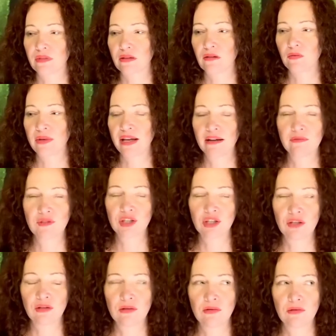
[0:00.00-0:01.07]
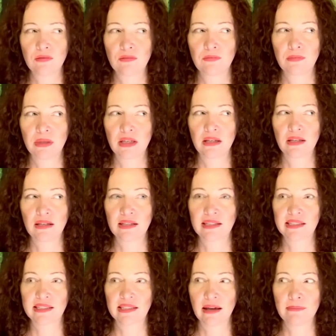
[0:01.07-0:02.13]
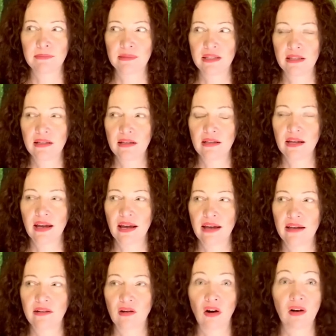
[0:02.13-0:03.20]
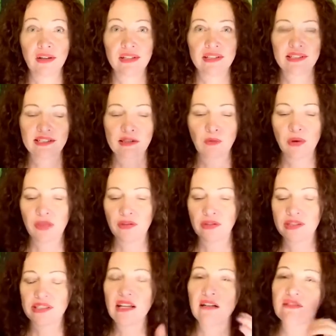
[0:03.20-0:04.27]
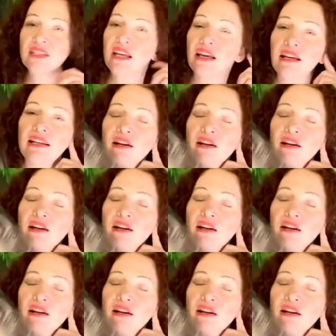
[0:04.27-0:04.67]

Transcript: we have to be accepting and honest with ourselves. Now